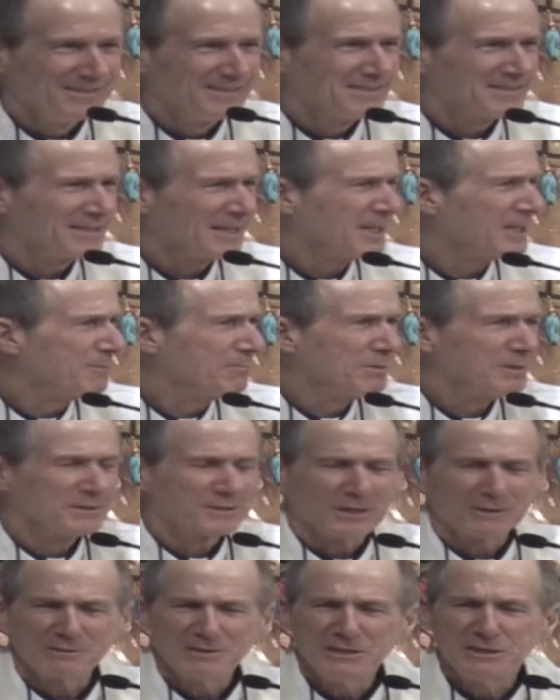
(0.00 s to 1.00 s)
God appears
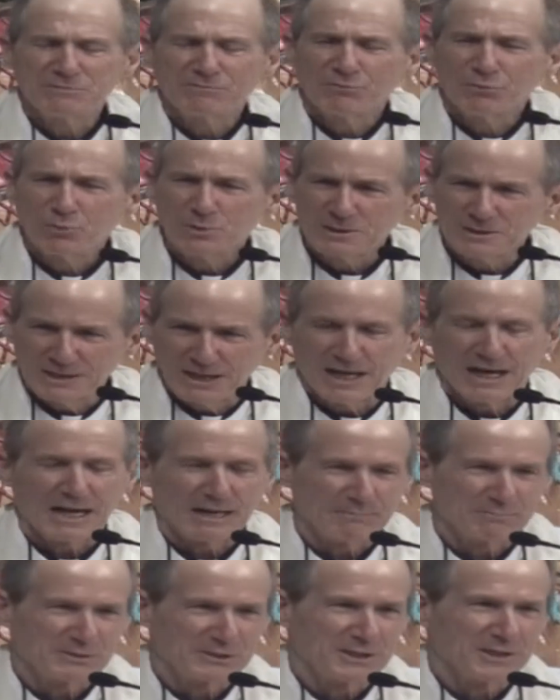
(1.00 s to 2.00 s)
at least 4
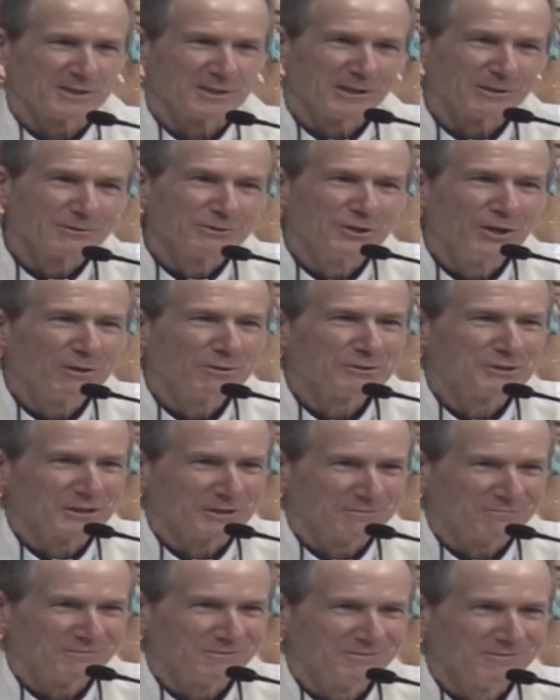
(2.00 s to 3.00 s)
times to tell
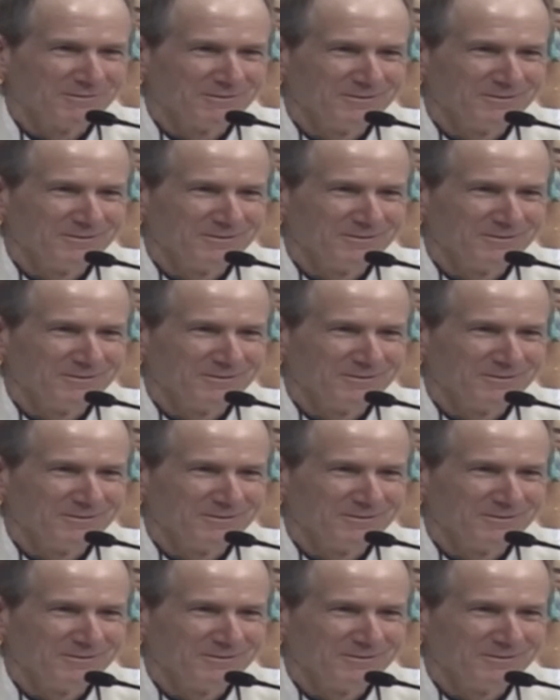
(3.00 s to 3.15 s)
Joseph